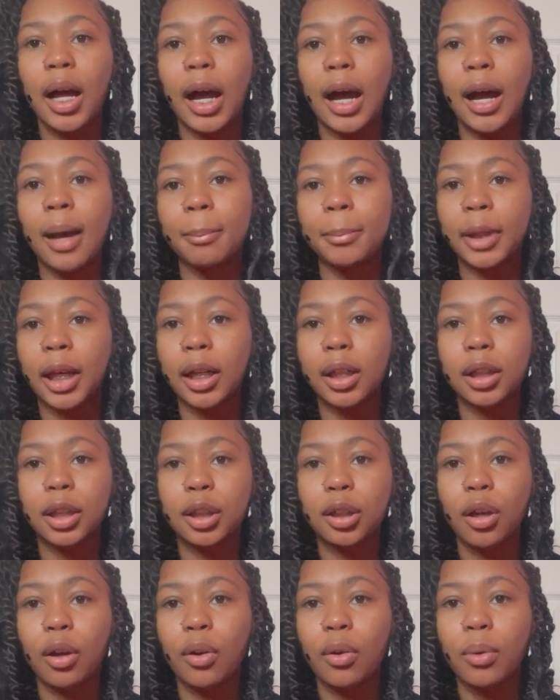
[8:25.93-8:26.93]
I'm not going to
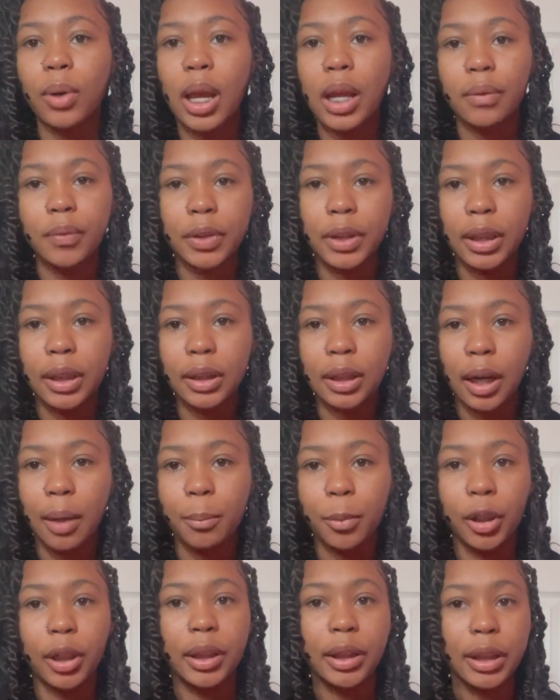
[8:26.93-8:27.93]
know everything that I'm
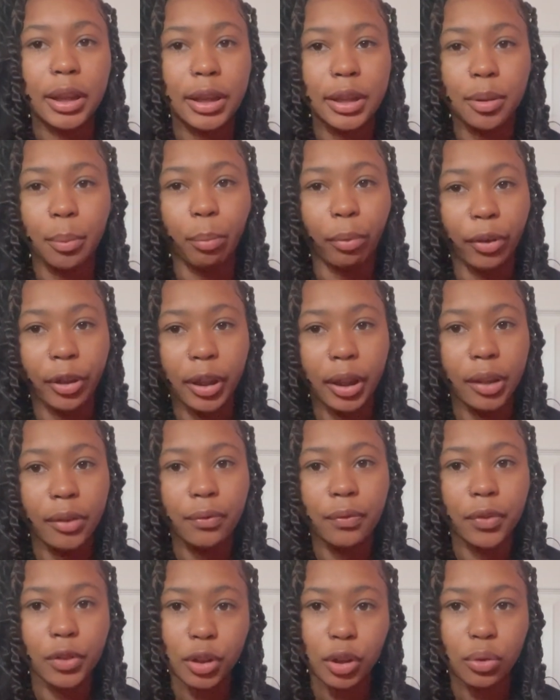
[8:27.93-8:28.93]
going to need to bring
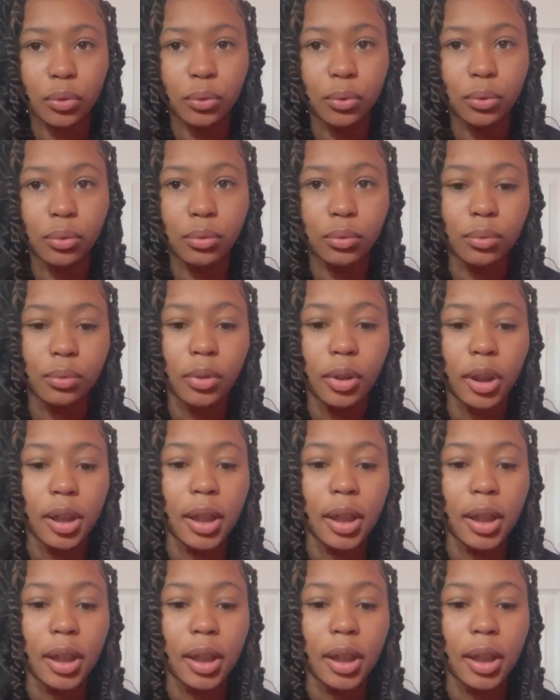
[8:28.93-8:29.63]
for school.